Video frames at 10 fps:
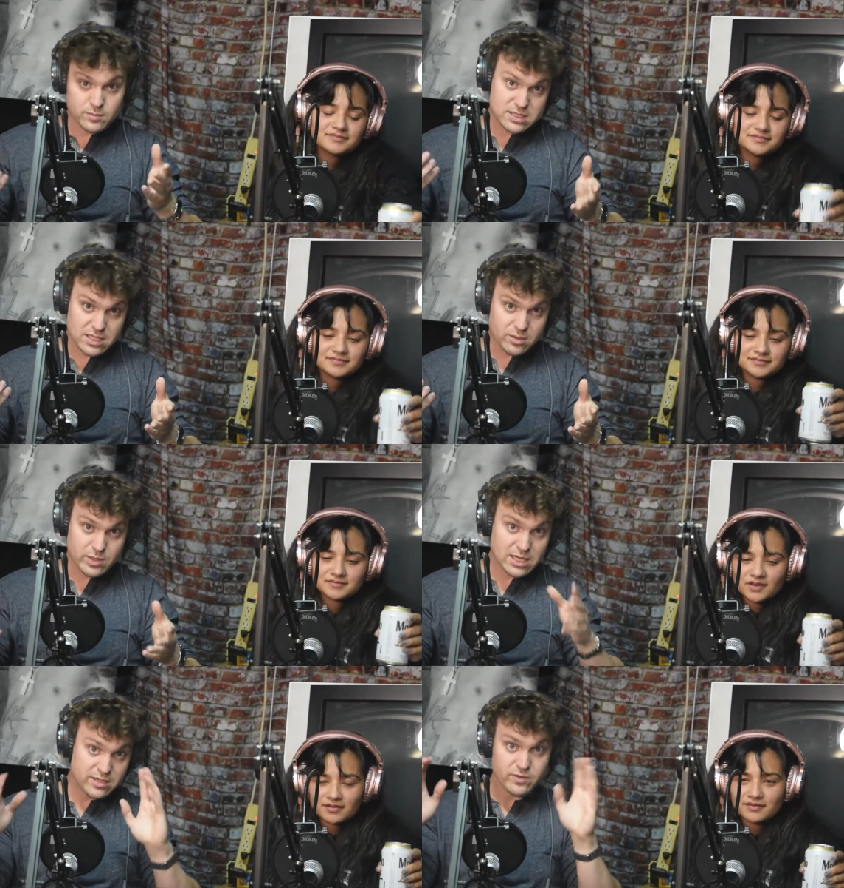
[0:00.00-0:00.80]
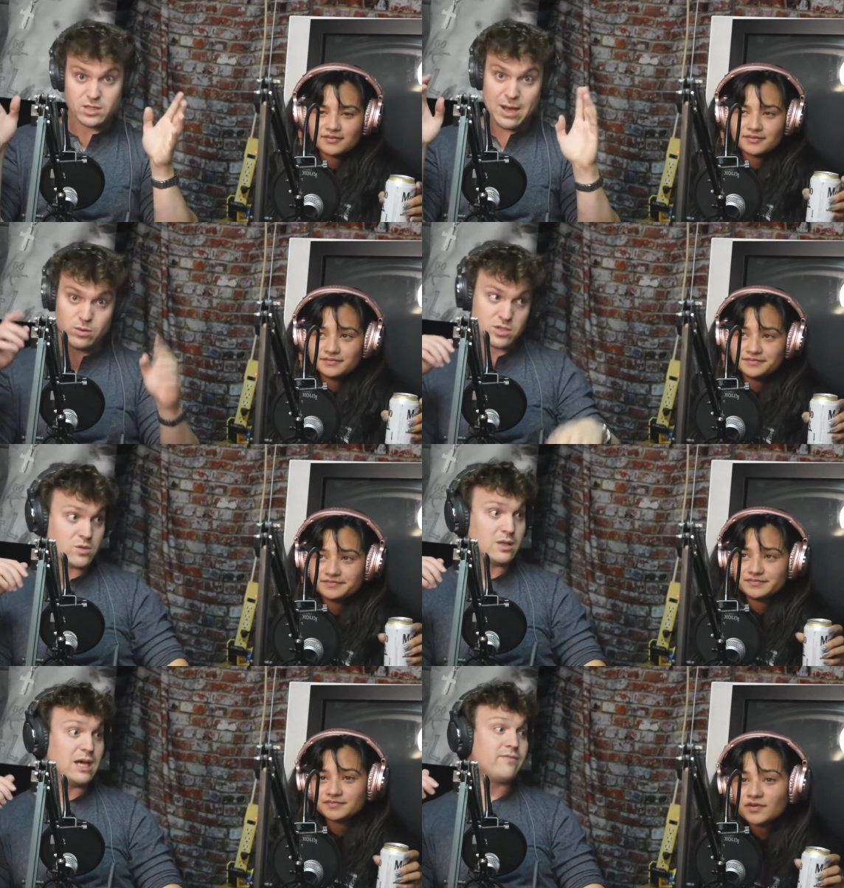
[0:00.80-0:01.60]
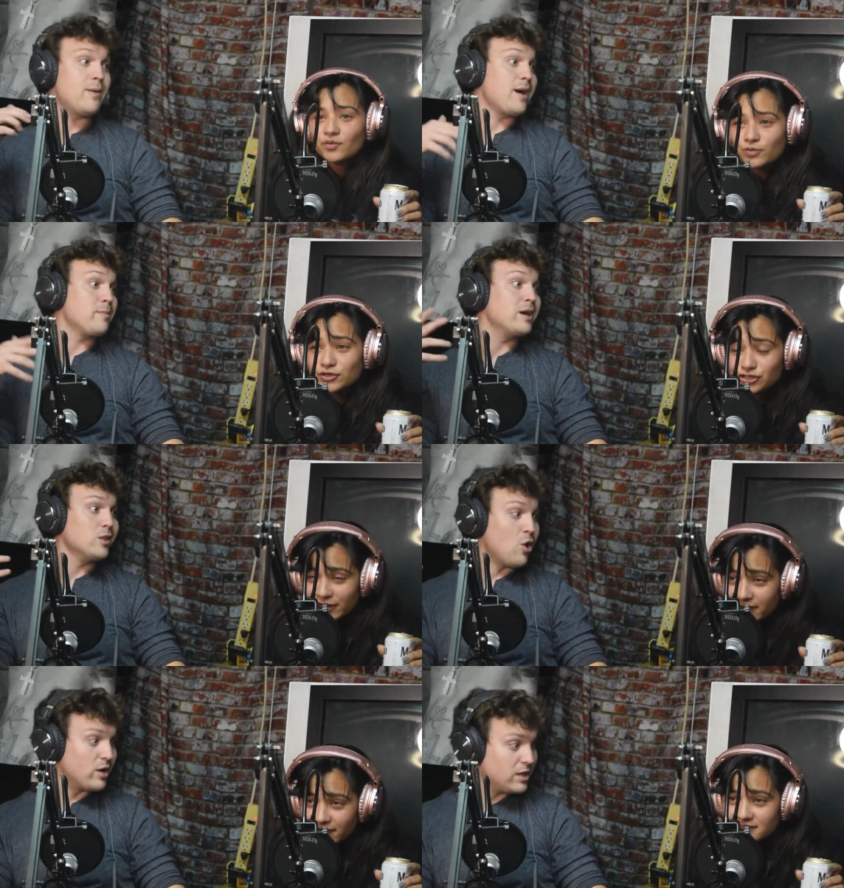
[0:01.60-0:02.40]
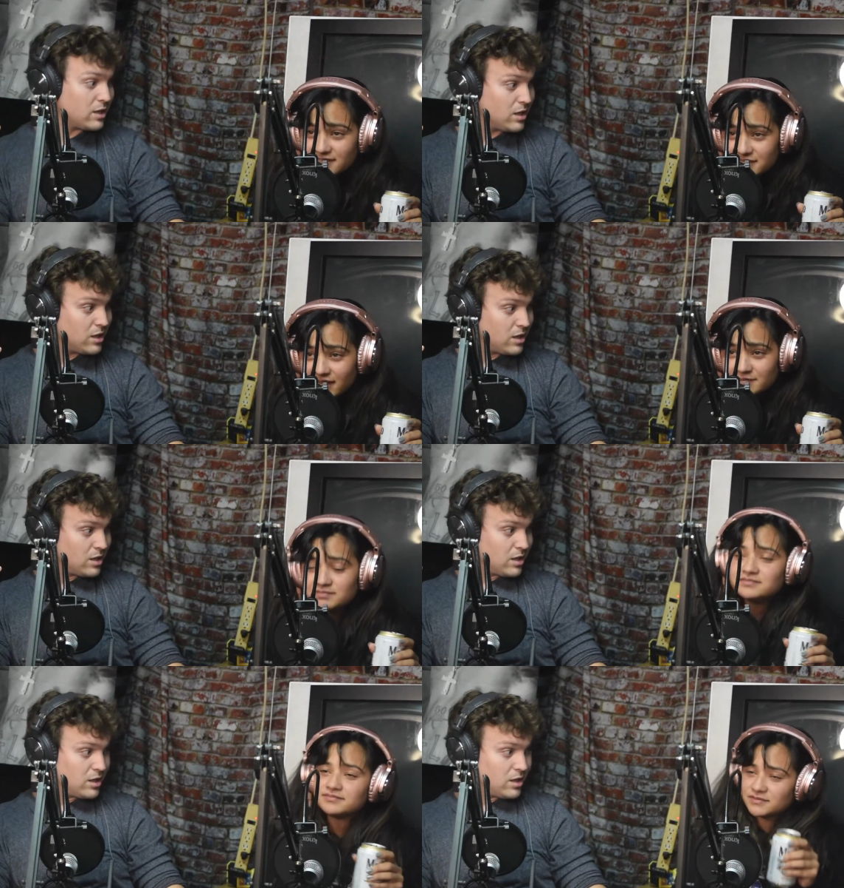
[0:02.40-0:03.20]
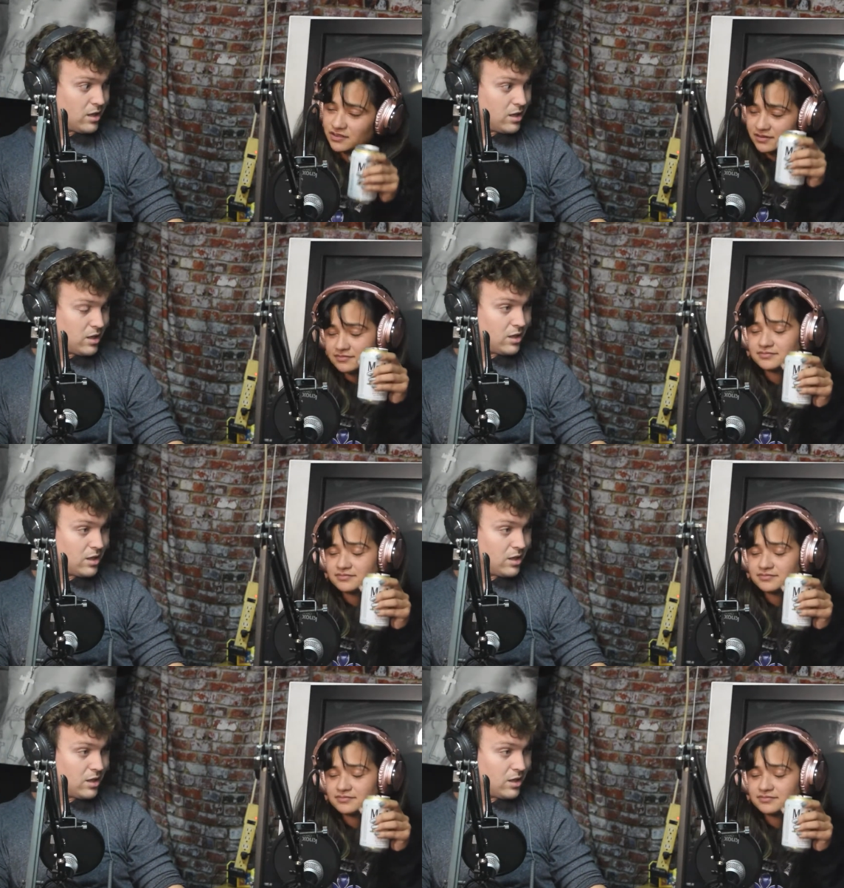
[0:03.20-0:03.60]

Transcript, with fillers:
Speaker 1: I'm saying? We got different outlooks on life. I'm not we're gonna be drinking this
Speaker 2: time, so.